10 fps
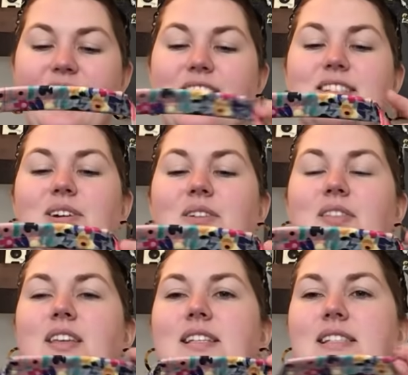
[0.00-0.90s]
So
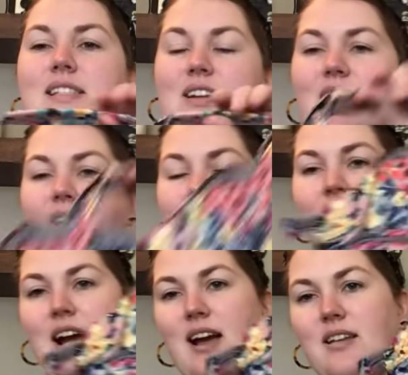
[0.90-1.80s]
this is great.
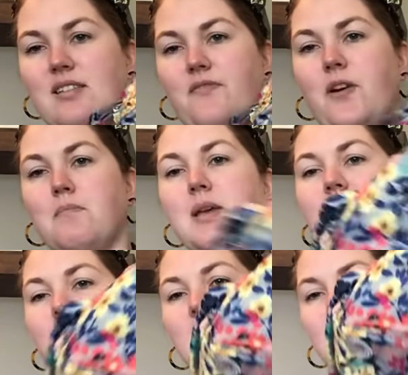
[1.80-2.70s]
For
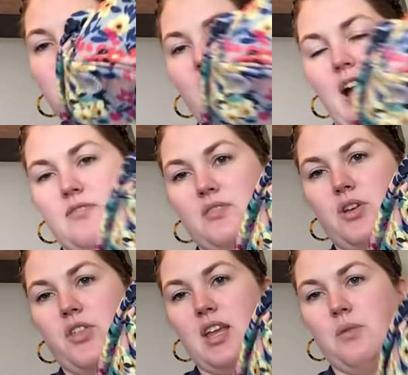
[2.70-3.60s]
me to travel
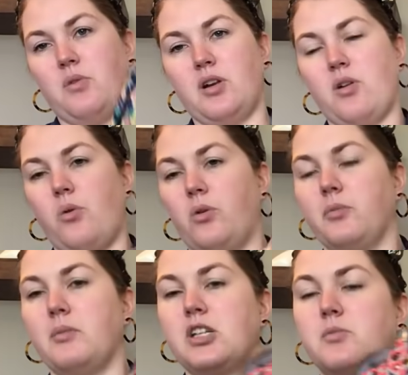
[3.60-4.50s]
with it, it wouldn't
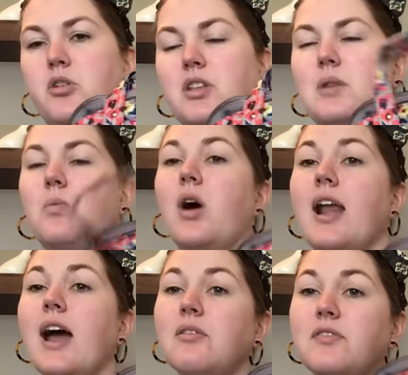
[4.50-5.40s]
hold much more than one
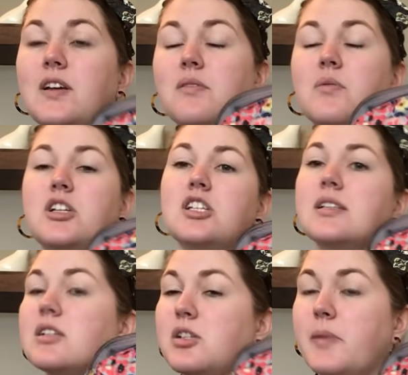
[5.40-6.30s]
outfit, which
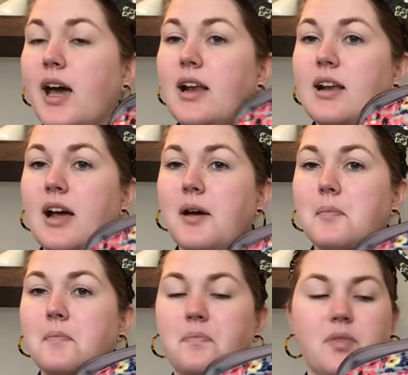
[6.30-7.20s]
isn't too bad.
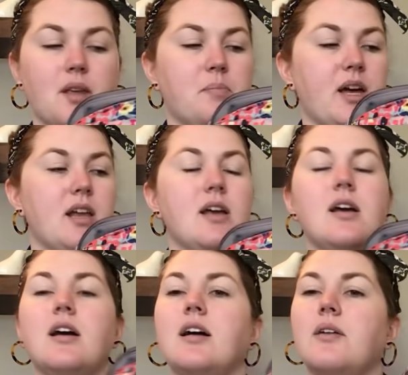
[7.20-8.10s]
But
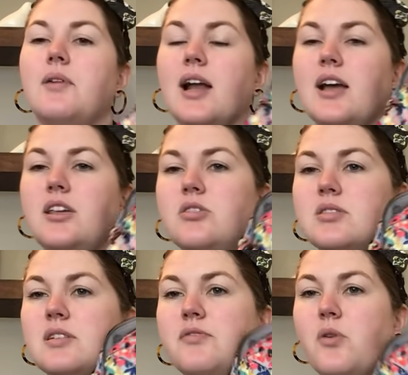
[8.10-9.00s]
what I use
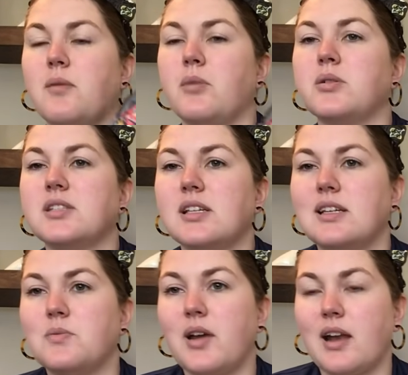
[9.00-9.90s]
it for mostly
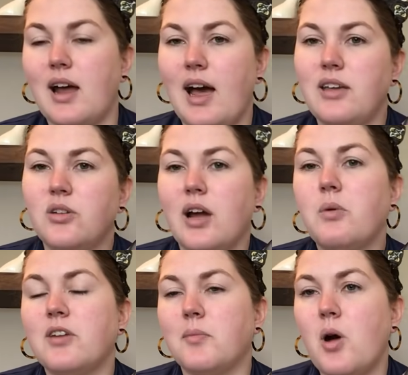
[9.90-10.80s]
is when I
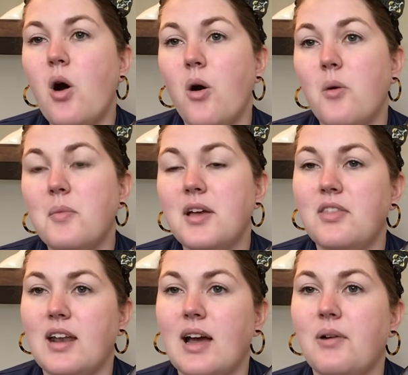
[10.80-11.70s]
work from home and
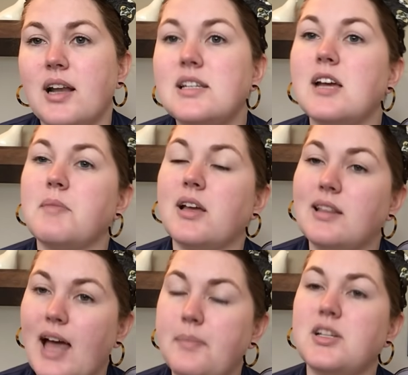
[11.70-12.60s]
then I want to take my
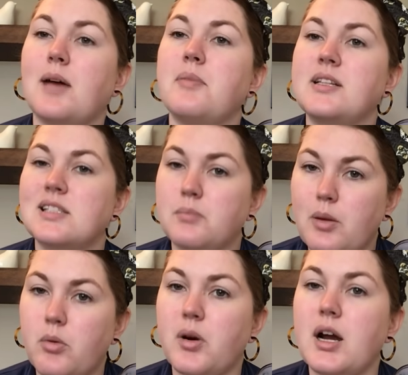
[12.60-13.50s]
laptop and some
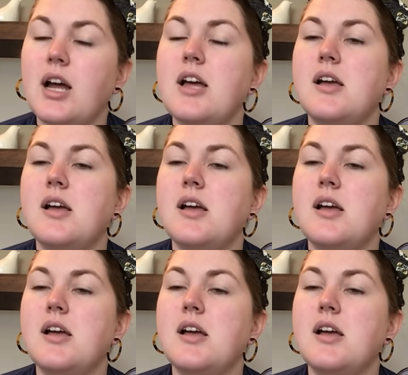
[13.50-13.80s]
paperwork